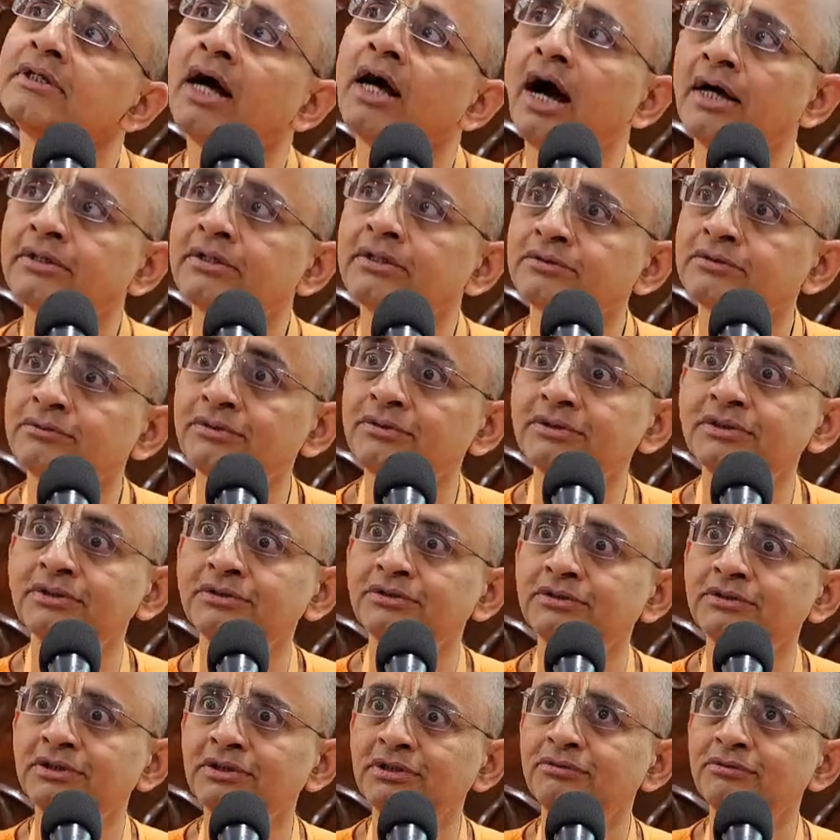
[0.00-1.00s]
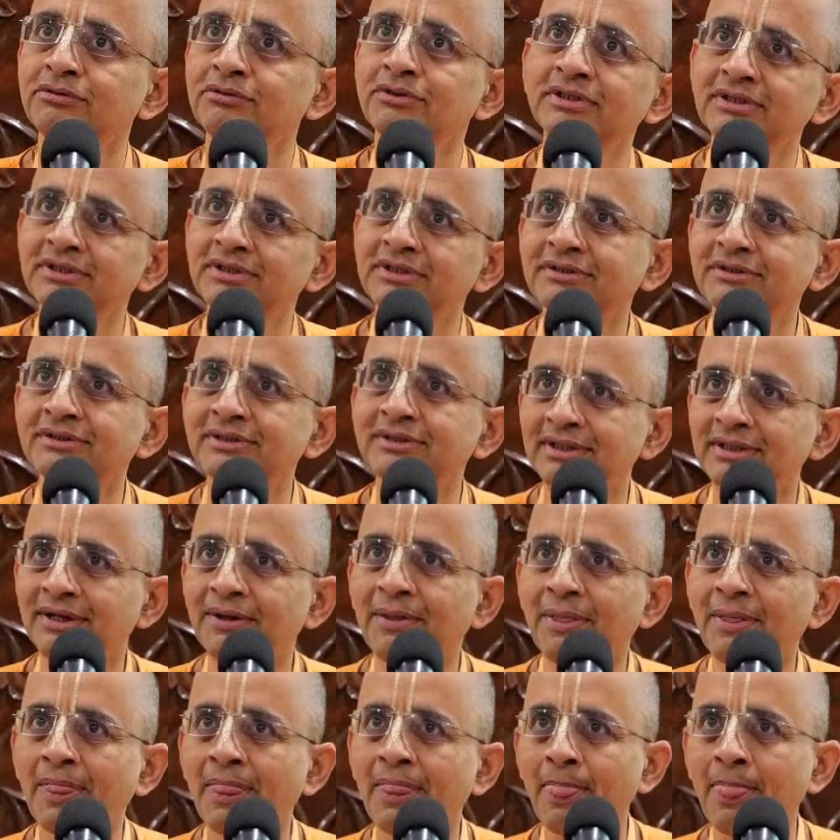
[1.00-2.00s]
ask questions to devotees,
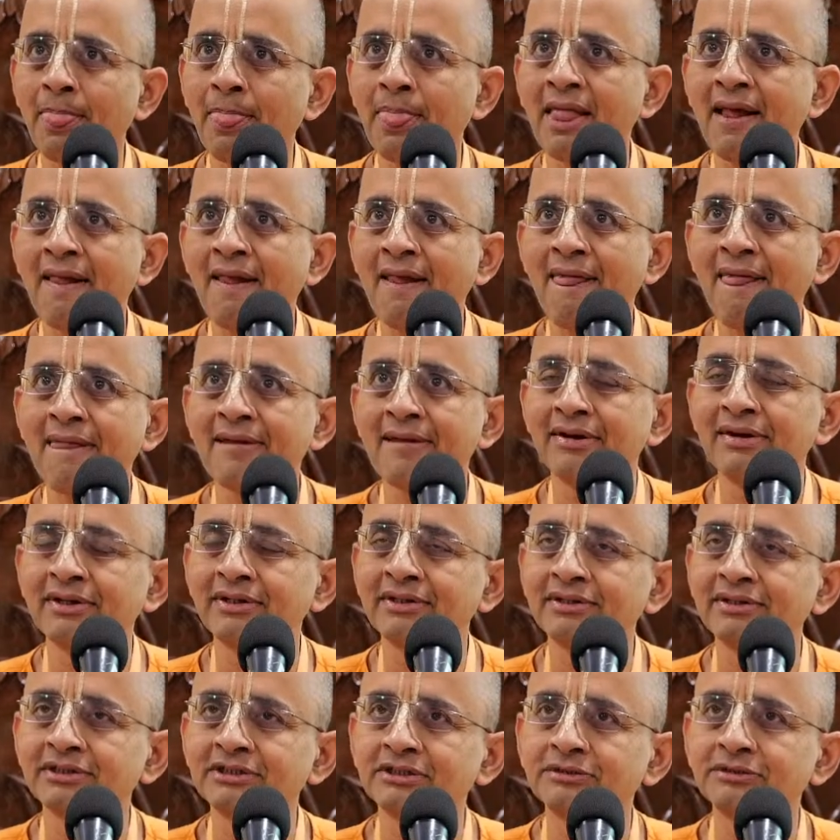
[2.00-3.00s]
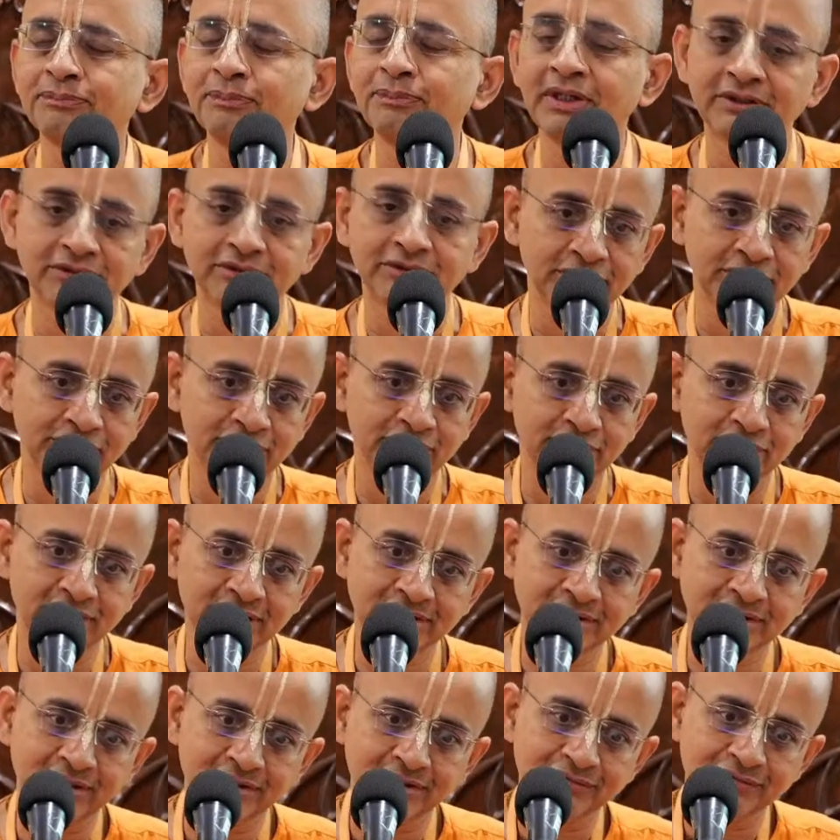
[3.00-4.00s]
speak to
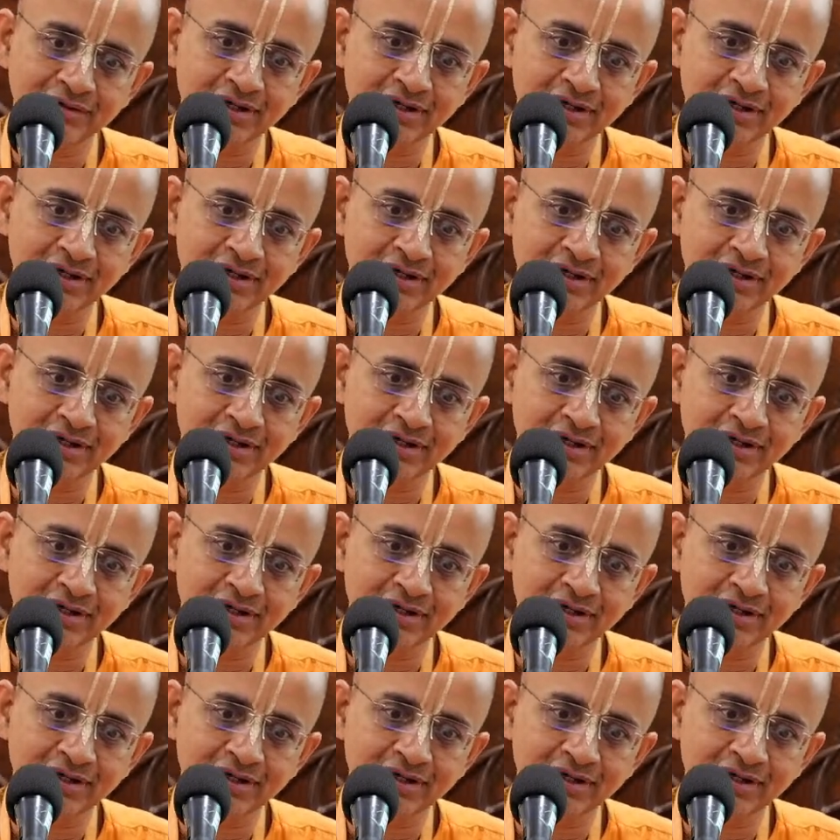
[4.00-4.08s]
devotees on